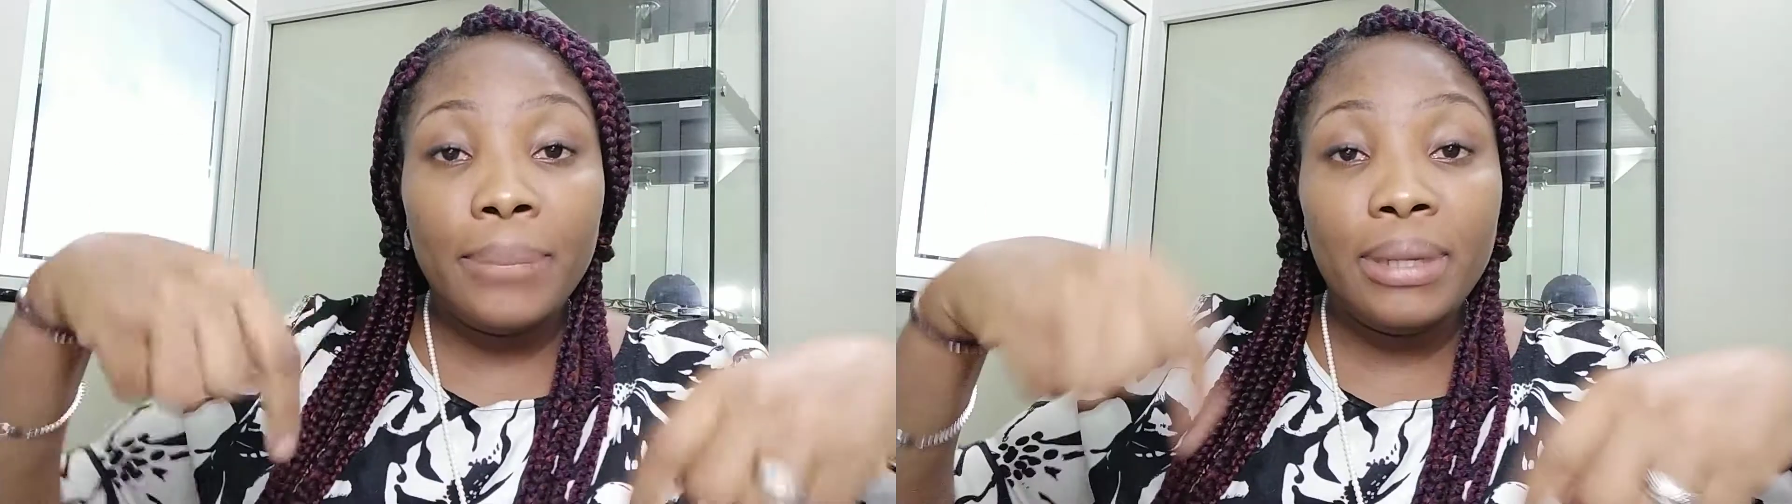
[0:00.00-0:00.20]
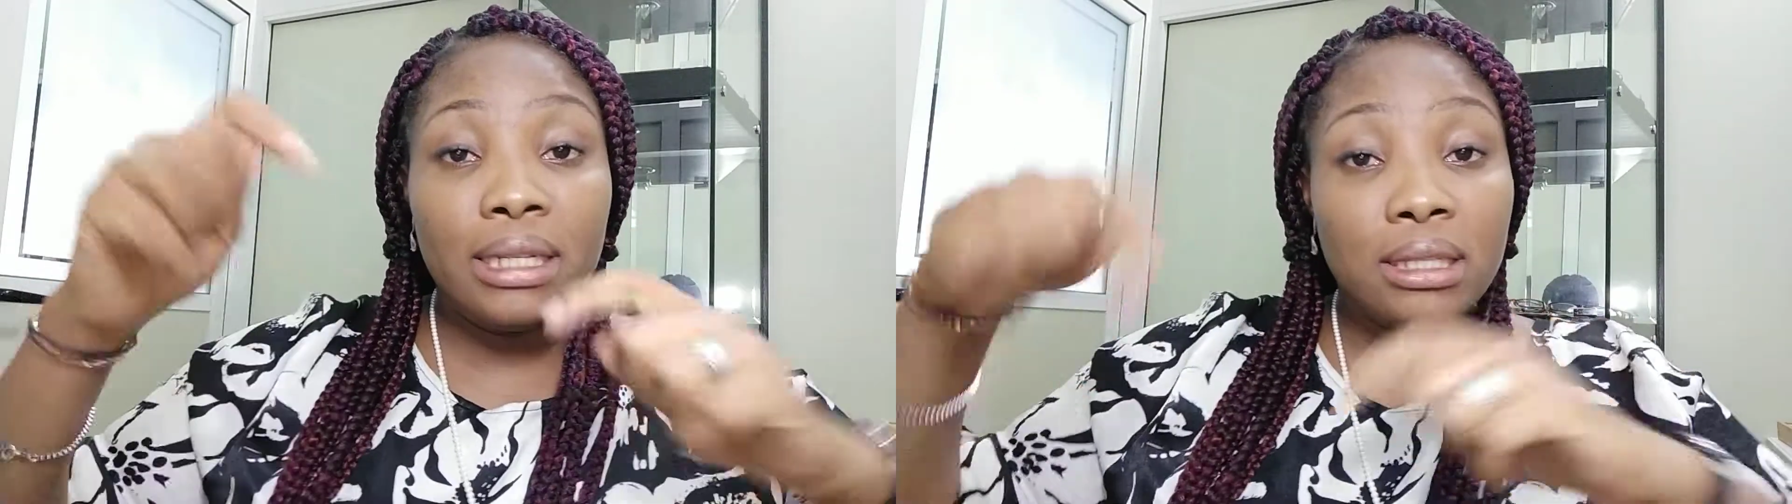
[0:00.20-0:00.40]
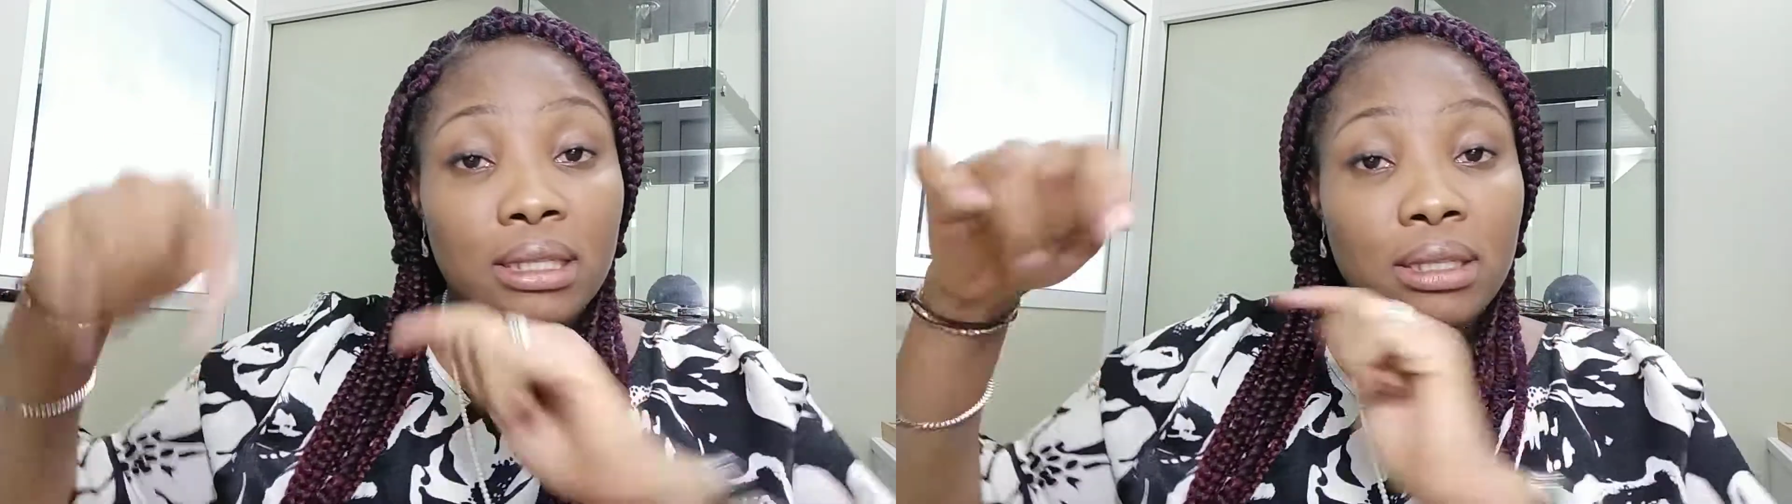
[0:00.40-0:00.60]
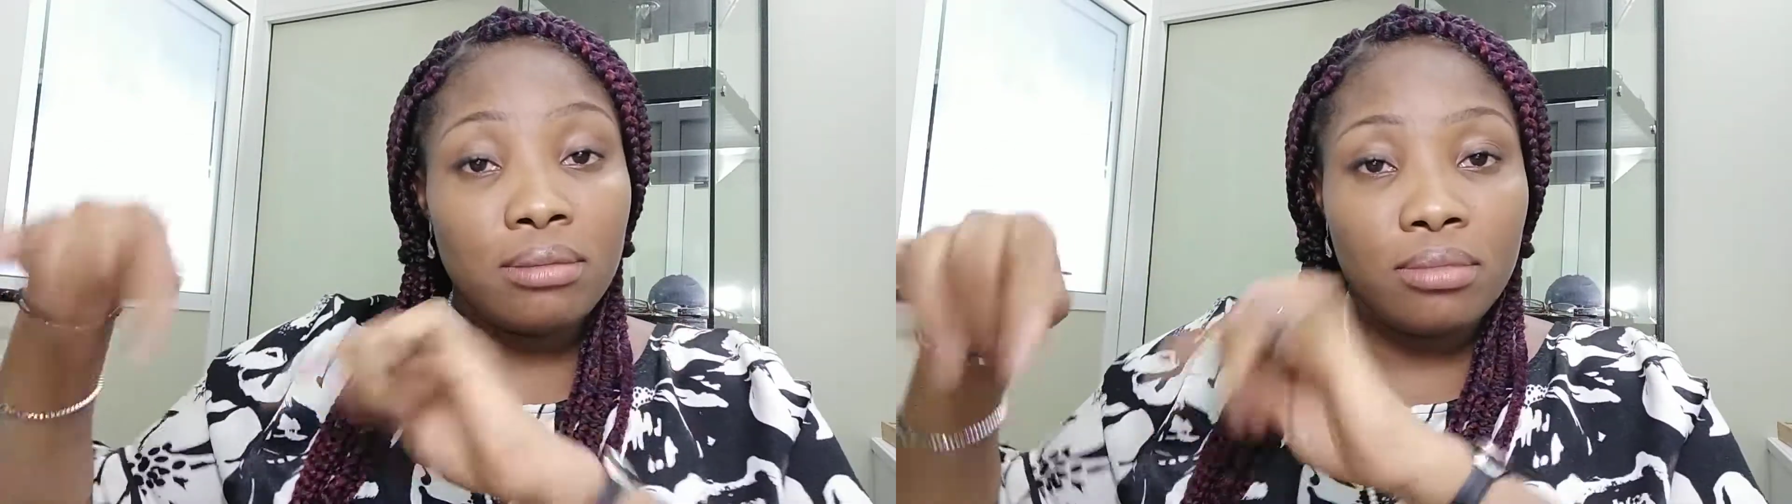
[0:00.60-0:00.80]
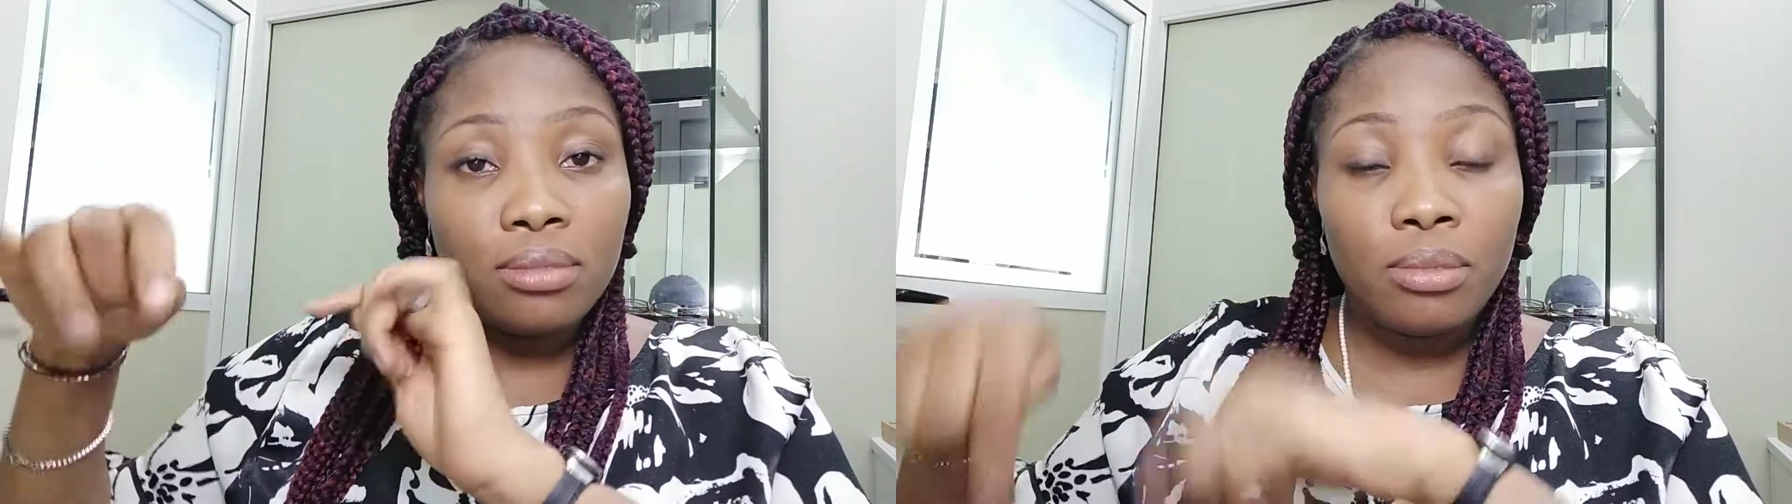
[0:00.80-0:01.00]

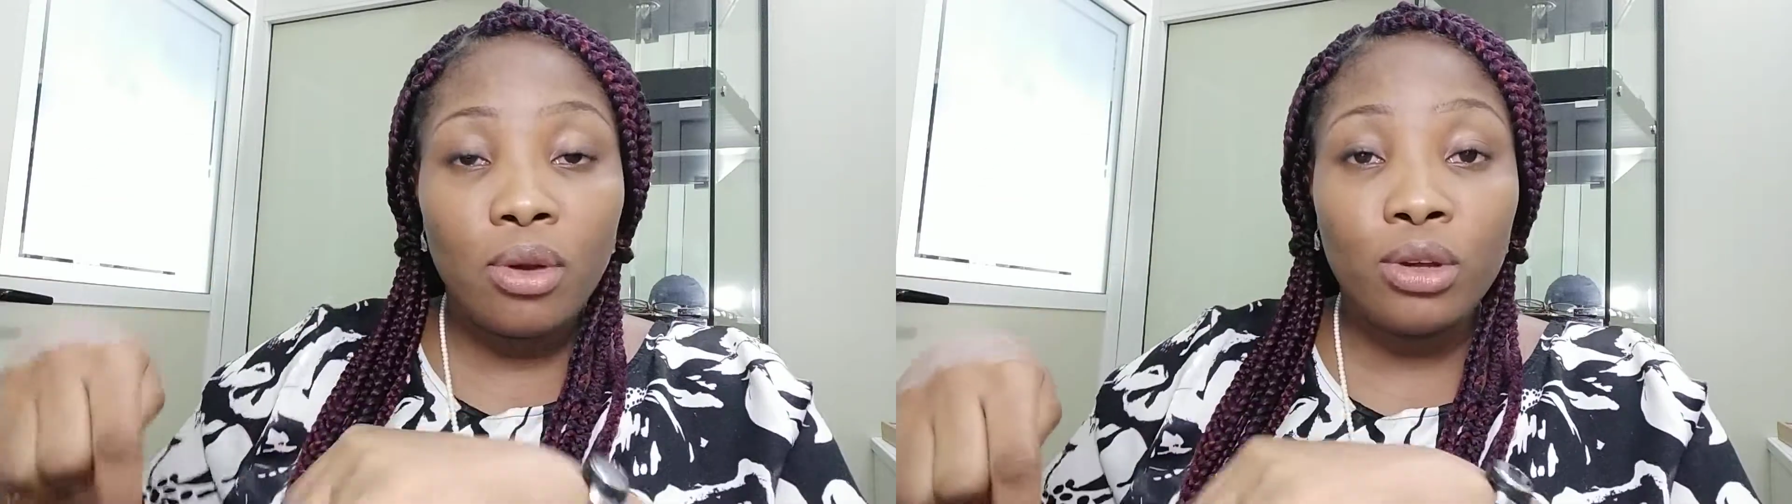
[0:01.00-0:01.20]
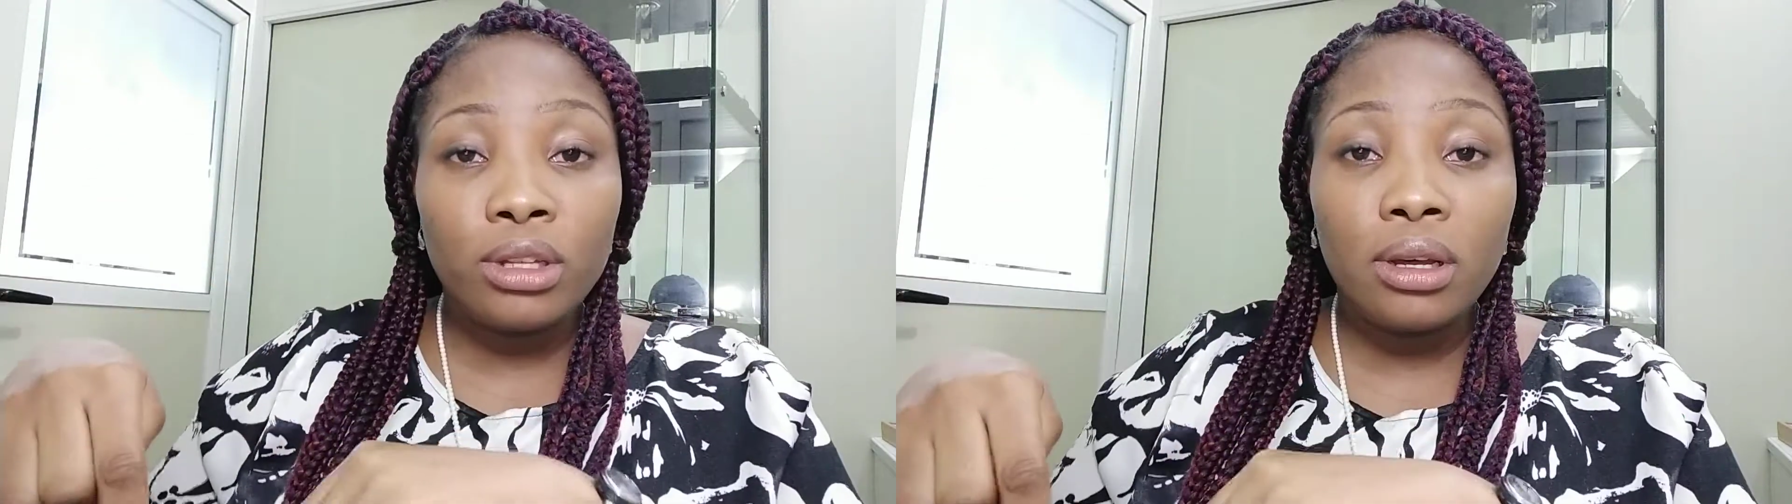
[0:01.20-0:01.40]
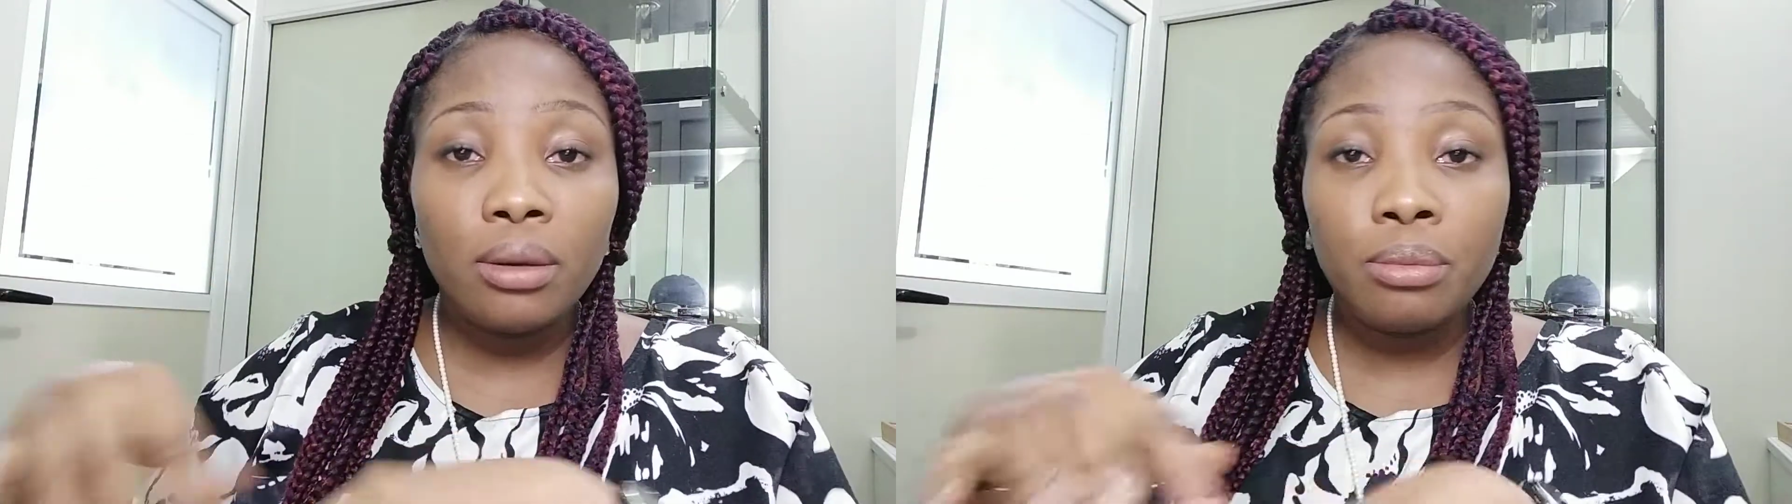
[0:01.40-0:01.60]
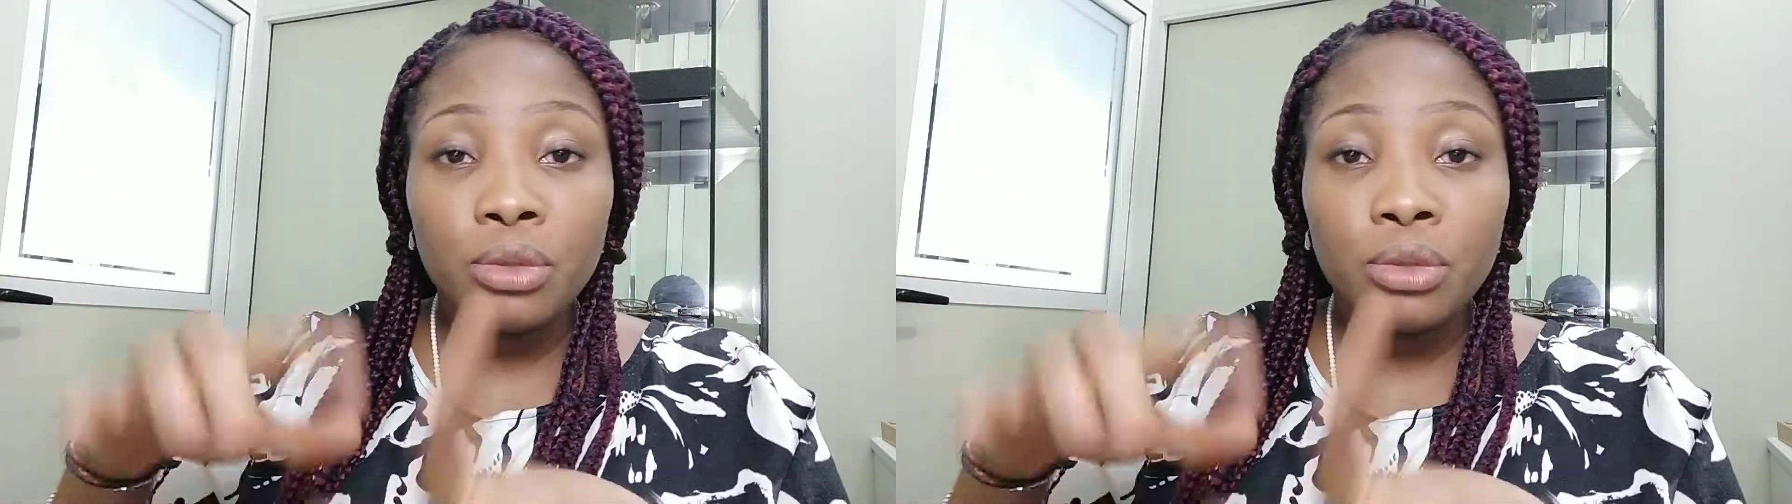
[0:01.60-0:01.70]
please on the uh,